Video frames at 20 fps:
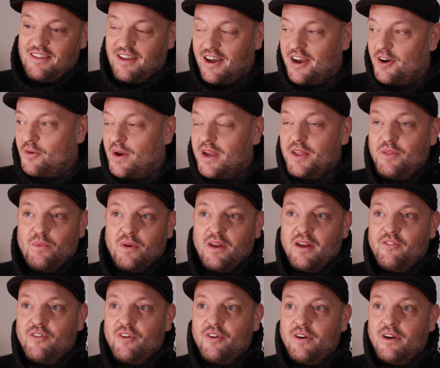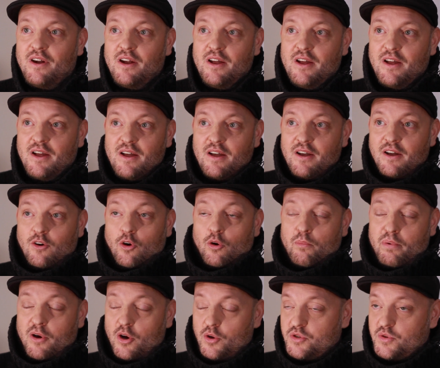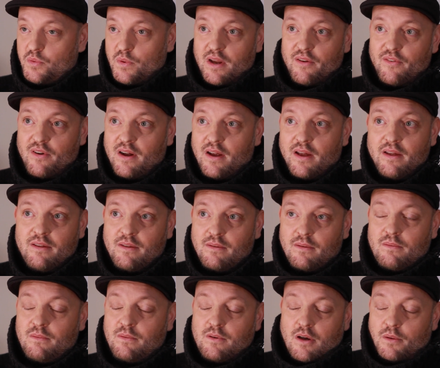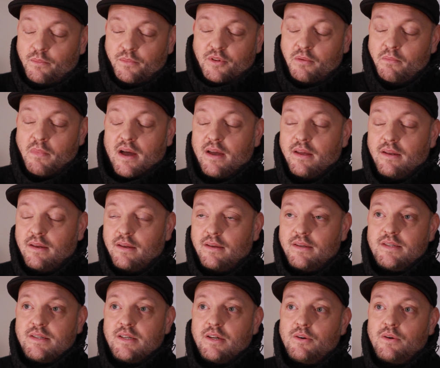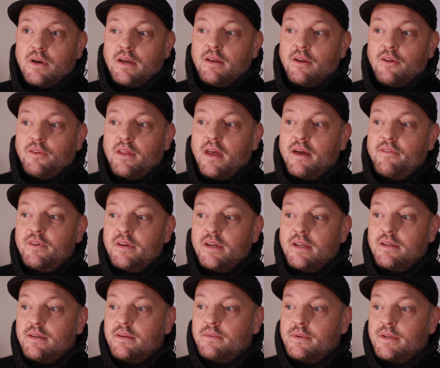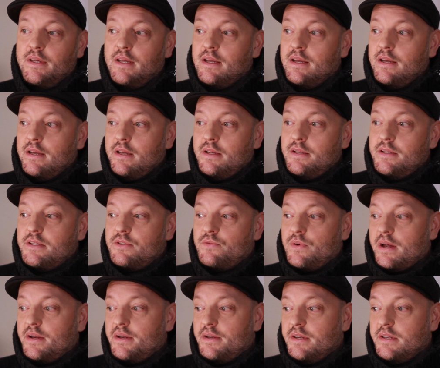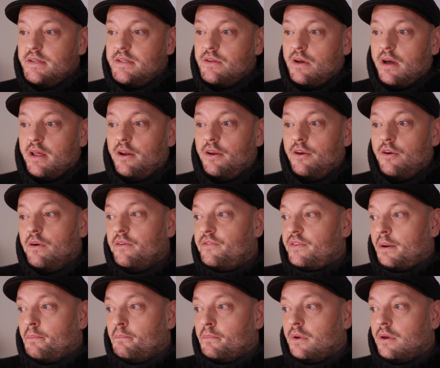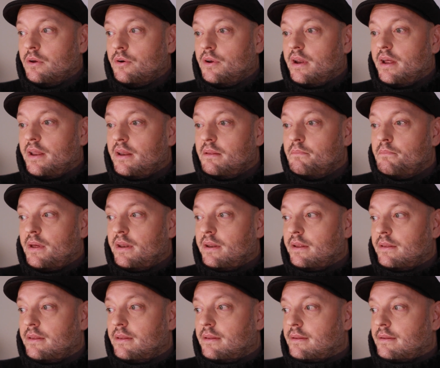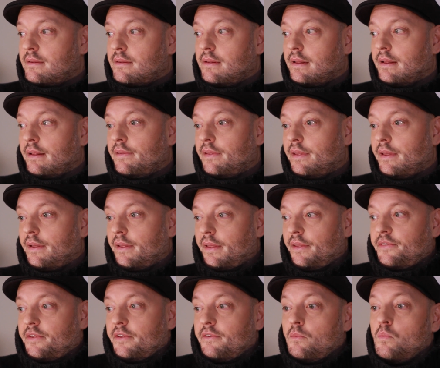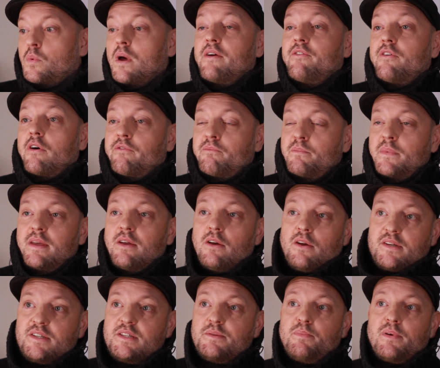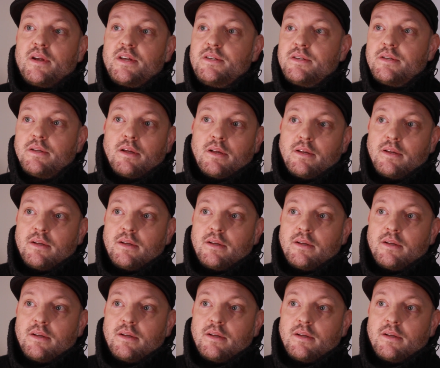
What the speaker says: write whatever or post whatever I come to mind. So I don't have any strategy. So I don't know if I'm good at it, but it's a way of me expressing